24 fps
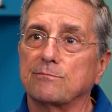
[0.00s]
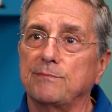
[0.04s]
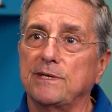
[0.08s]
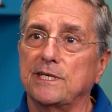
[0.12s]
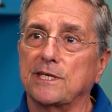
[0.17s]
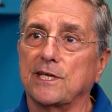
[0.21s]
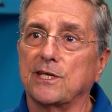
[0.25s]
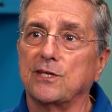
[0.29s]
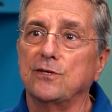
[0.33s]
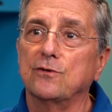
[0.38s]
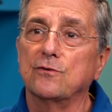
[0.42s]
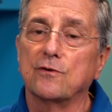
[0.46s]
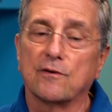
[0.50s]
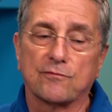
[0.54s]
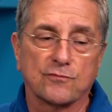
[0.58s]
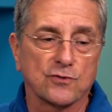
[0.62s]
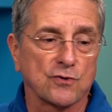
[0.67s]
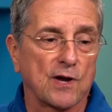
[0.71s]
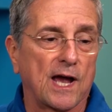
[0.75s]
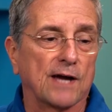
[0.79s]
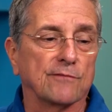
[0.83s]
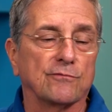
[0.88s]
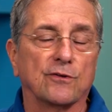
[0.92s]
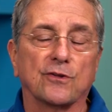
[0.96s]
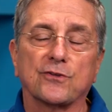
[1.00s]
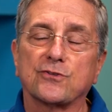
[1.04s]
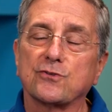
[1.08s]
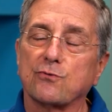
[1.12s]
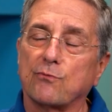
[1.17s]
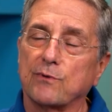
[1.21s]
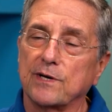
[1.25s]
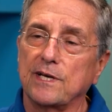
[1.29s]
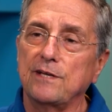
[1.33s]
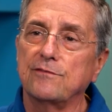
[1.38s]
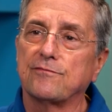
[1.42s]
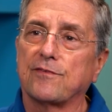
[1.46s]
meaning you have traveled
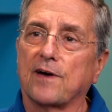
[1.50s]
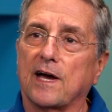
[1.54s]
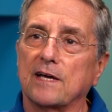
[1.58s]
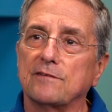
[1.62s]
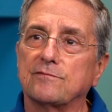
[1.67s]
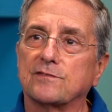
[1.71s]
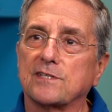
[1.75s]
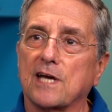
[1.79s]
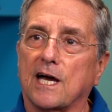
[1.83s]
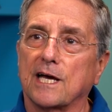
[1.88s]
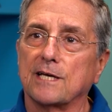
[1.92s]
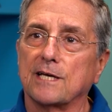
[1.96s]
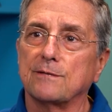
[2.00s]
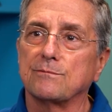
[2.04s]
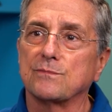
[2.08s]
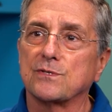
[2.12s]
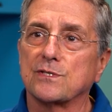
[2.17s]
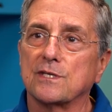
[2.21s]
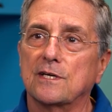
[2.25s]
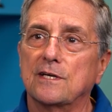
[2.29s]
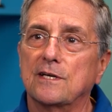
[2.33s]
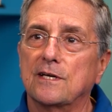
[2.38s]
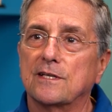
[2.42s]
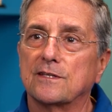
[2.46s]
25 times